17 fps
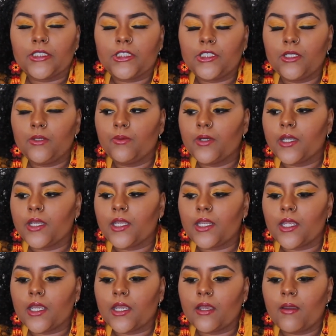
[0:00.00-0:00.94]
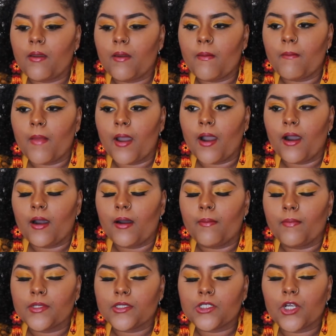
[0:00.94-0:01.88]
She would
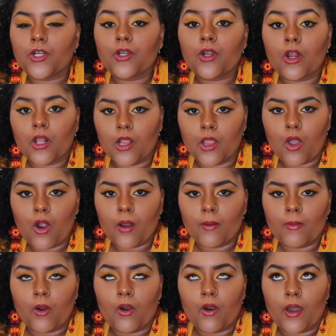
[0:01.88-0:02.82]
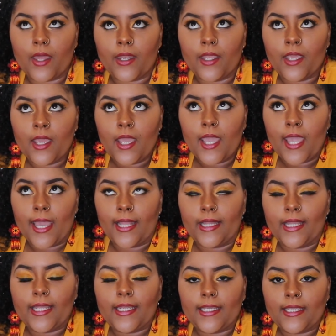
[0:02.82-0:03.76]
um, turn her alarm on
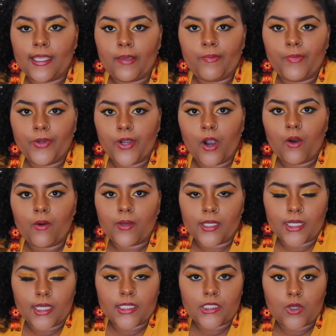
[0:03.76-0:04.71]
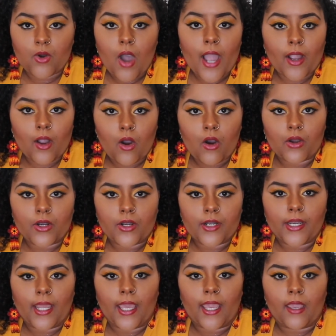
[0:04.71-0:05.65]
and let it keep going until I called
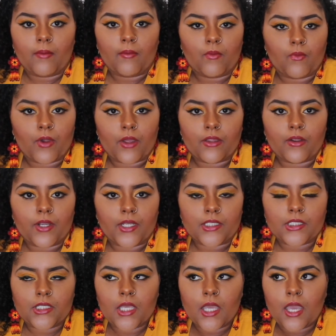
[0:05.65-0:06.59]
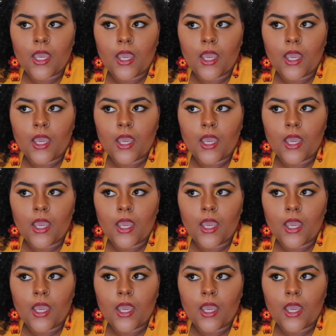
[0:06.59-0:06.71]
her name, whether it's,